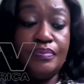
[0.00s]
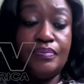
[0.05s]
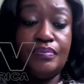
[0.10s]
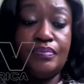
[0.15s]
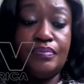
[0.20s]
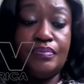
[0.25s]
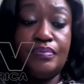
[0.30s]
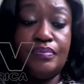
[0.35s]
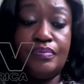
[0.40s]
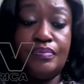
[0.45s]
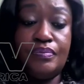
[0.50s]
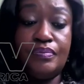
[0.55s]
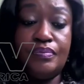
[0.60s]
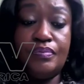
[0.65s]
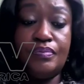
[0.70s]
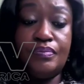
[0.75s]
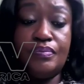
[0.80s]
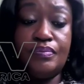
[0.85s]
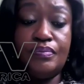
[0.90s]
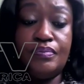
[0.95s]

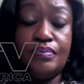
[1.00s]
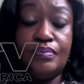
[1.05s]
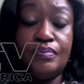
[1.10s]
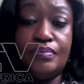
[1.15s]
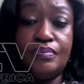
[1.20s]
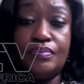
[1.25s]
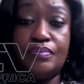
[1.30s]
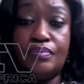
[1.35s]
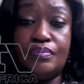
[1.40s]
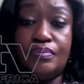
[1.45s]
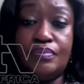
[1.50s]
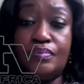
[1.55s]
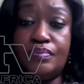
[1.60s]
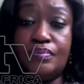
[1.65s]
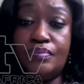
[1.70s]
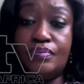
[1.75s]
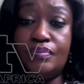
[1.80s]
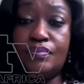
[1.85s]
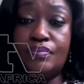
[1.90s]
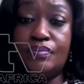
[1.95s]

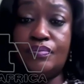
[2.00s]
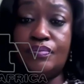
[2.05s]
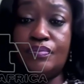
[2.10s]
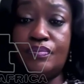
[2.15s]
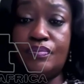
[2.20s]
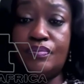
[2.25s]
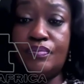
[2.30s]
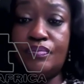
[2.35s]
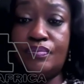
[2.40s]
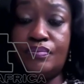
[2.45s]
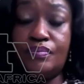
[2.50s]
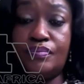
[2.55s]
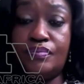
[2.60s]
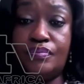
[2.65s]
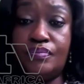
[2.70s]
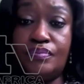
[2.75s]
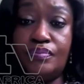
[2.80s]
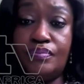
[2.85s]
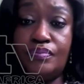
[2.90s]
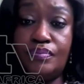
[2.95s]

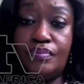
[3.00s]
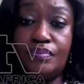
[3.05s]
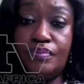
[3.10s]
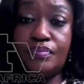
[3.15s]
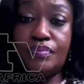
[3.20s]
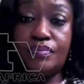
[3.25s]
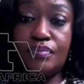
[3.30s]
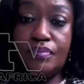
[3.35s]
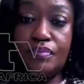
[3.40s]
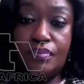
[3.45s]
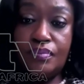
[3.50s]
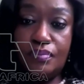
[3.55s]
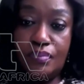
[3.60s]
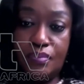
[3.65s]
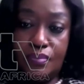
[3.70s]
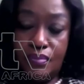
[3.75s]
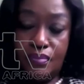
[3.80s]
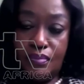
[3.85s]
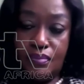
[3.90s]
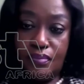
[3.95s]

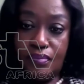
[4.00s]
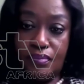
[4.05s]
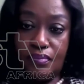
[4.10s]
[no speech]